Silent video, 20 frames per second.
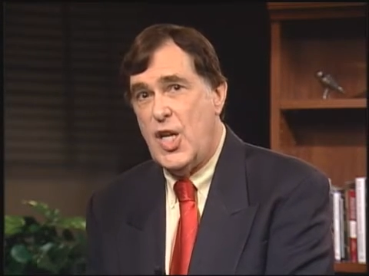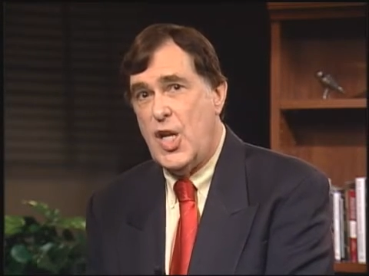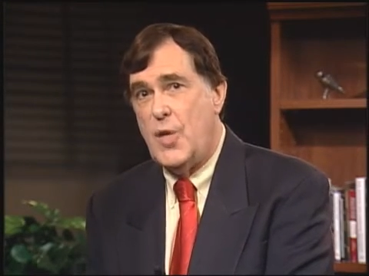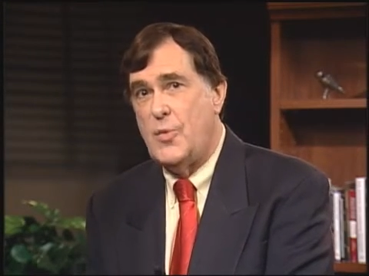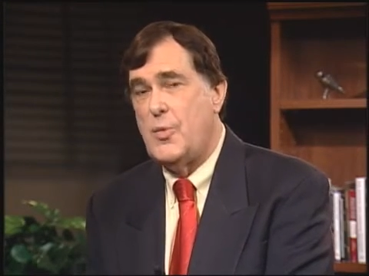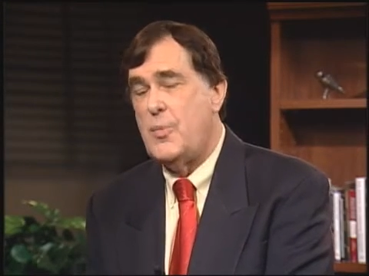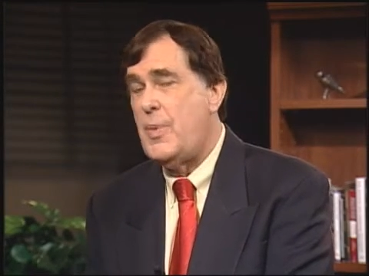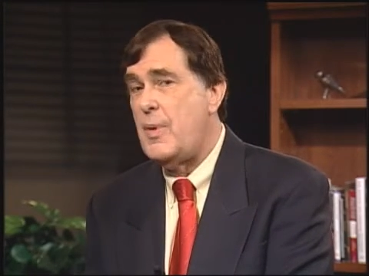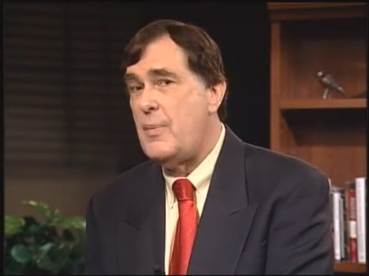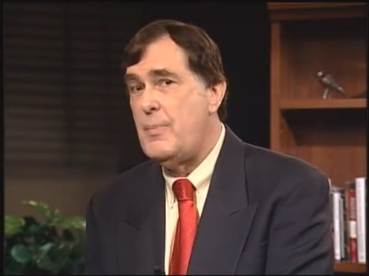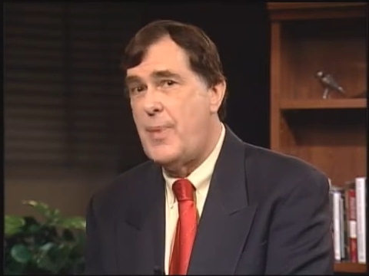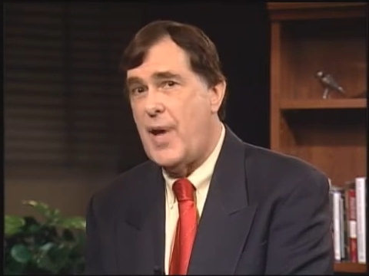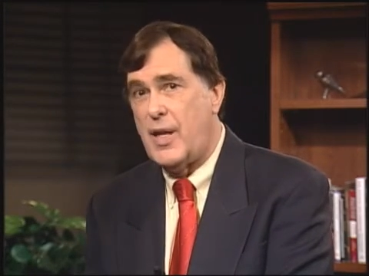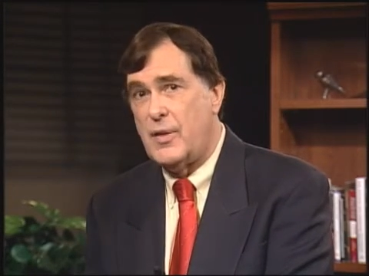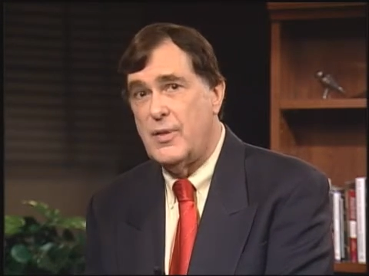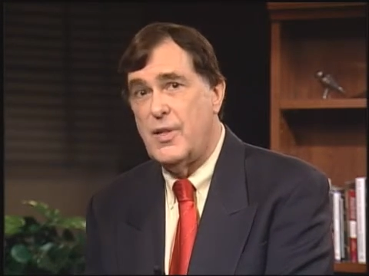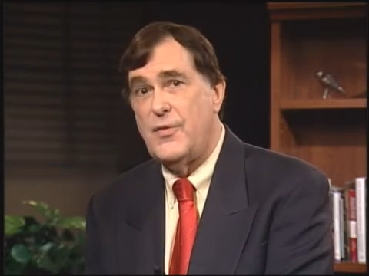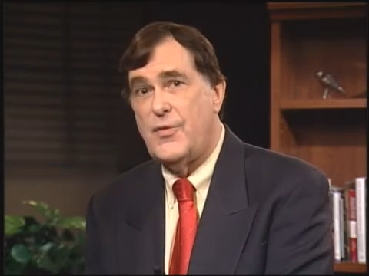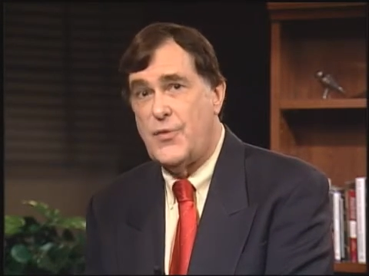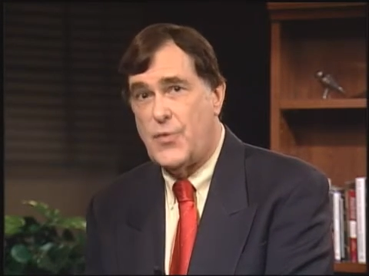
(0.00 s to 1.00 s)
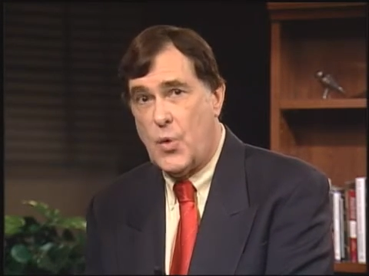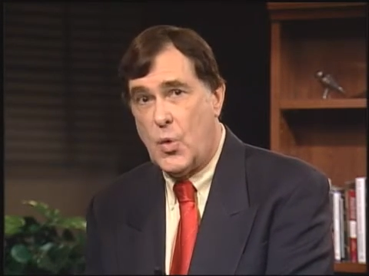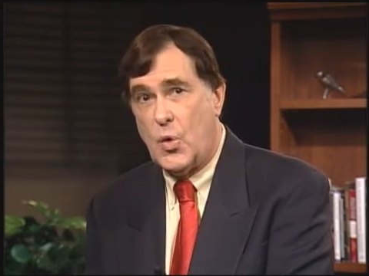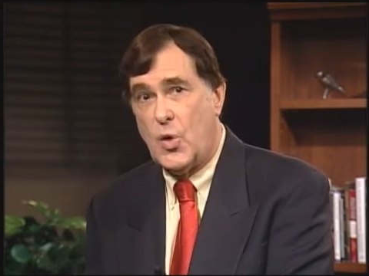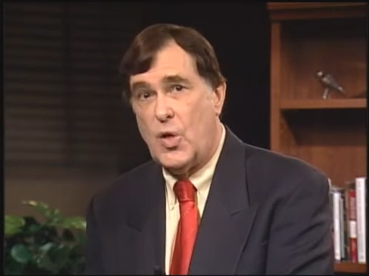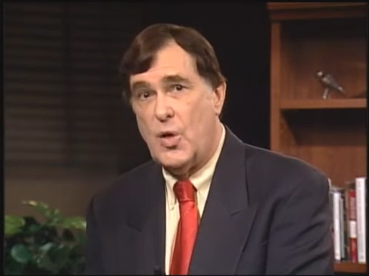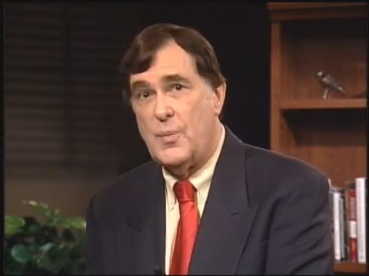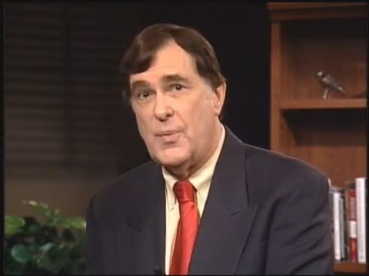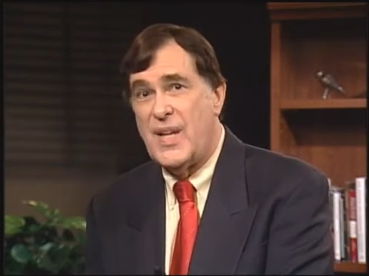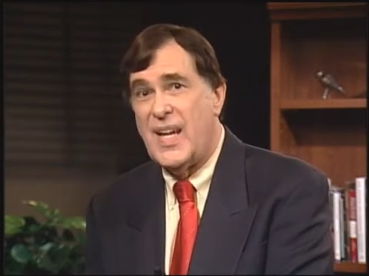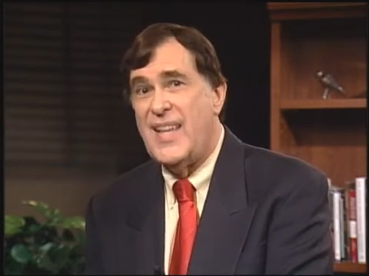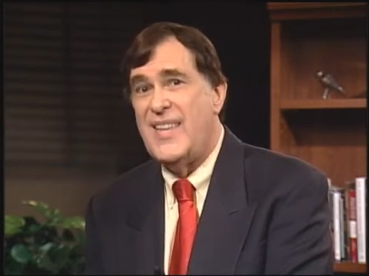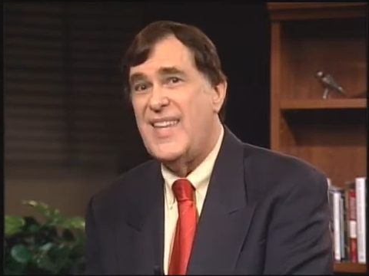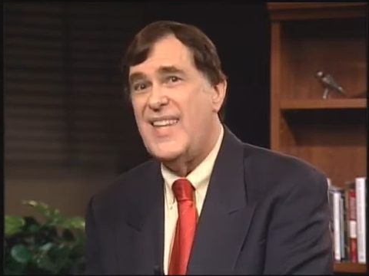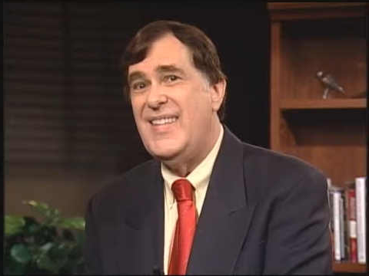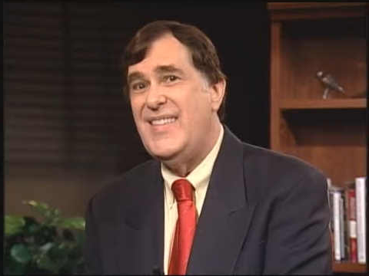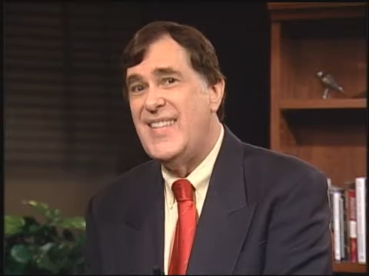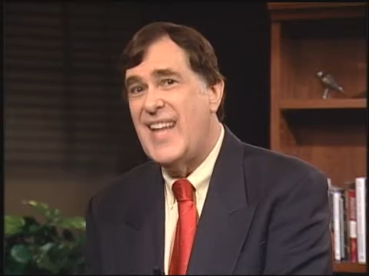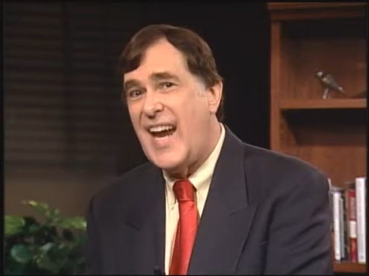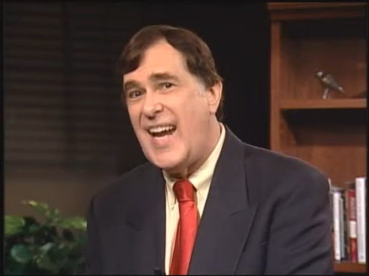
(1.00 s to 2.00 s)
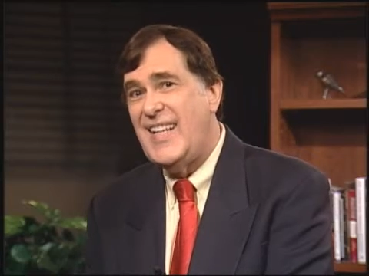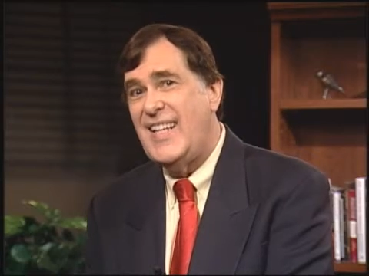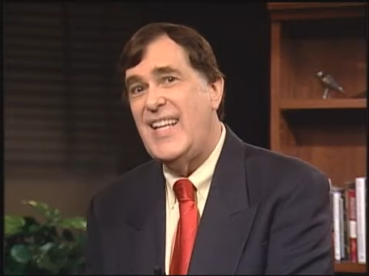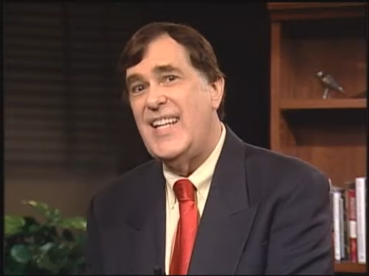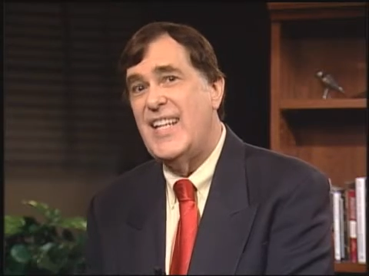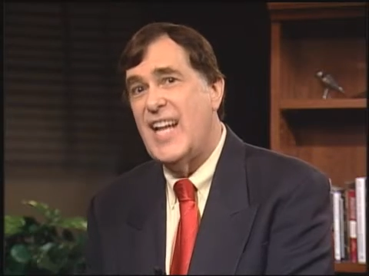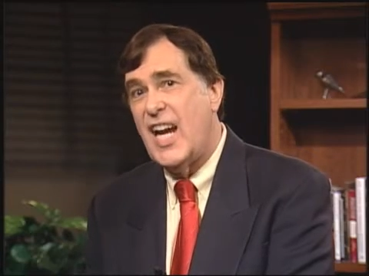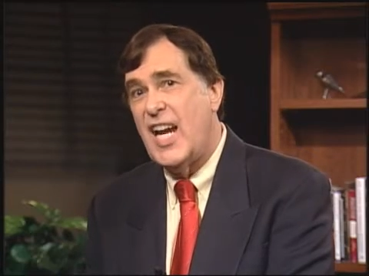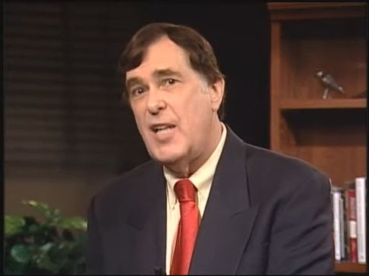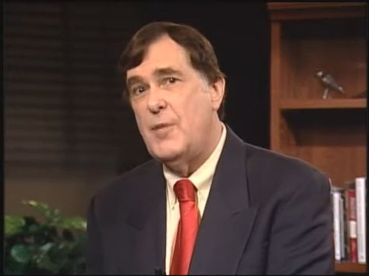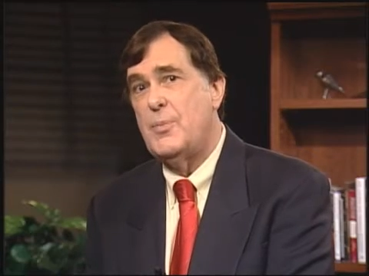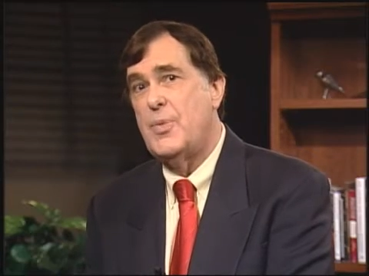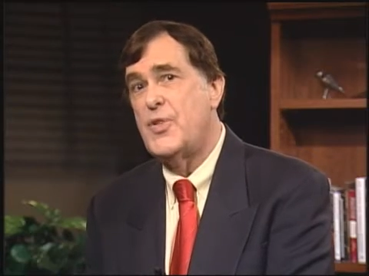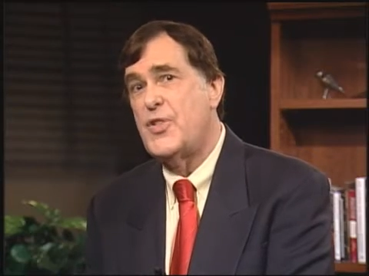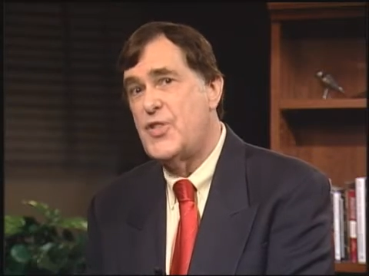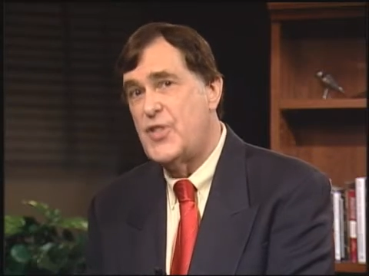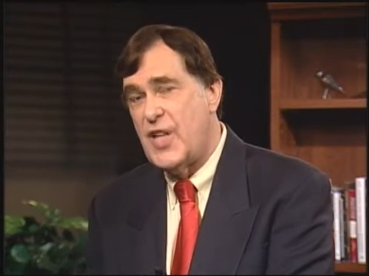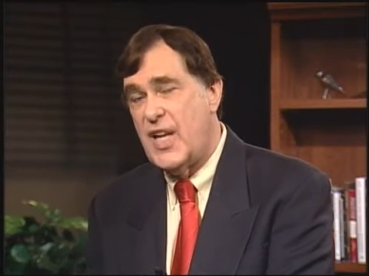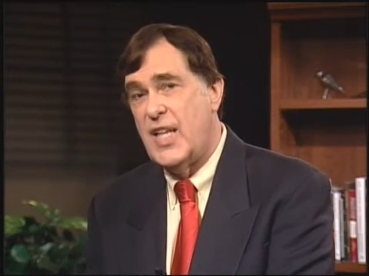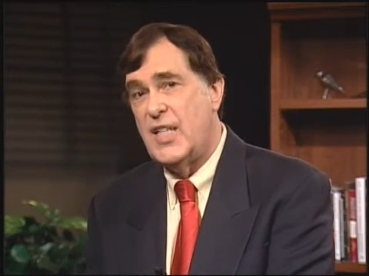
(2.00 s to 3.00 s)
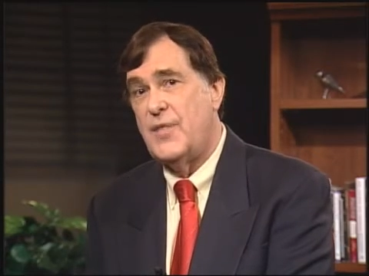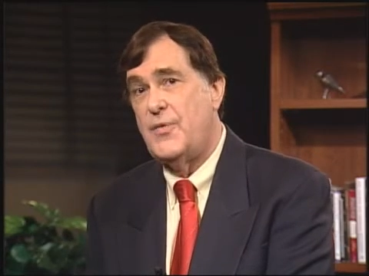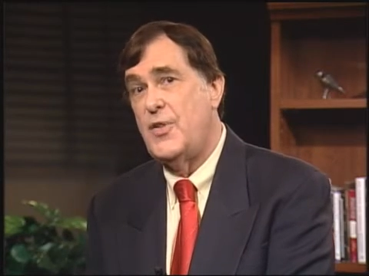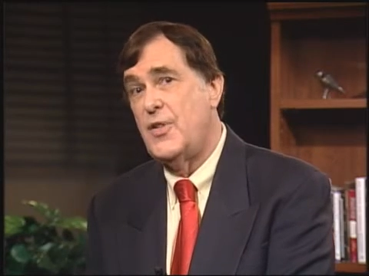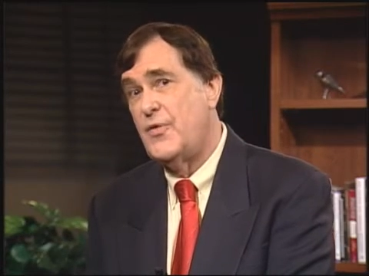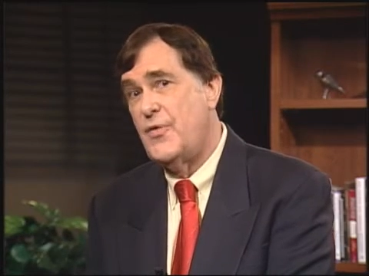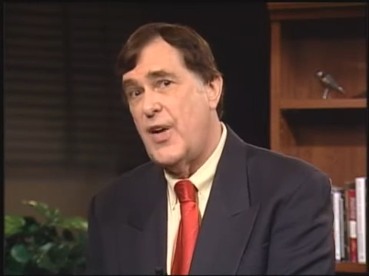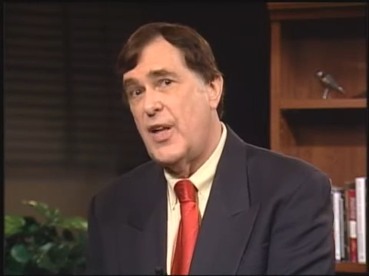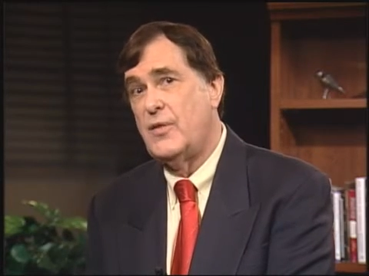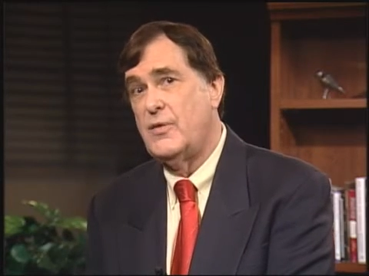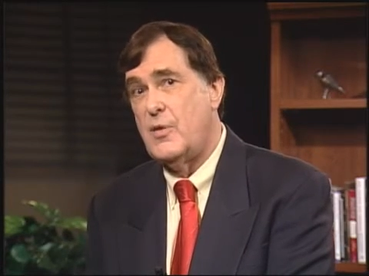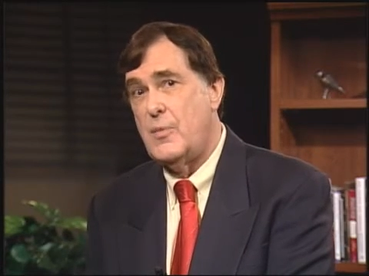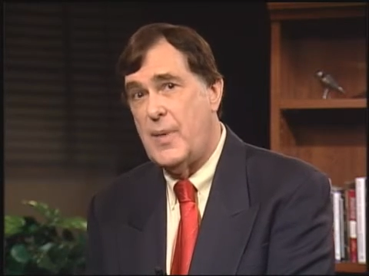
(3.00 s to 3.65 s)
you will be better informed than 99% of your fellow